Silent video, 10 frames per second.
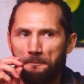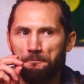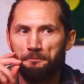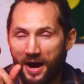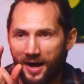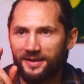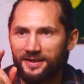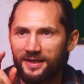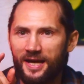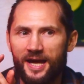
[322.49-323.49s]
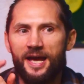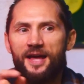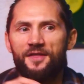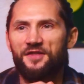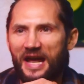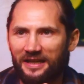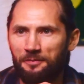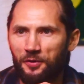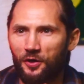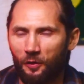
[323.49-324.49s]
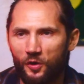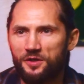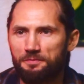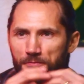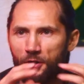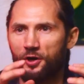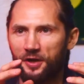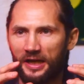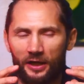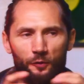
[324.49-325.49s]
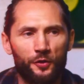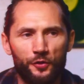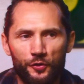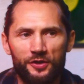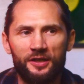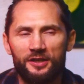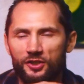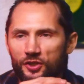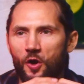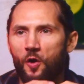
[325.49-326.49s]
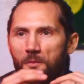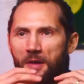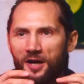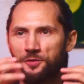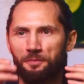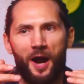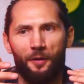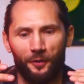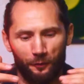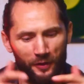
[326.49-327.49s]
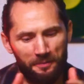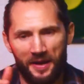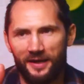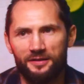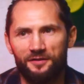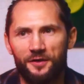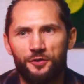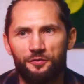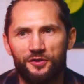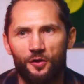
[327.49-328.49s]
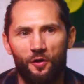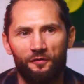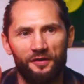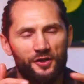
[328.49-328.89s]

but that computer was burning. You were using so much power compared to DaVinci Resolve.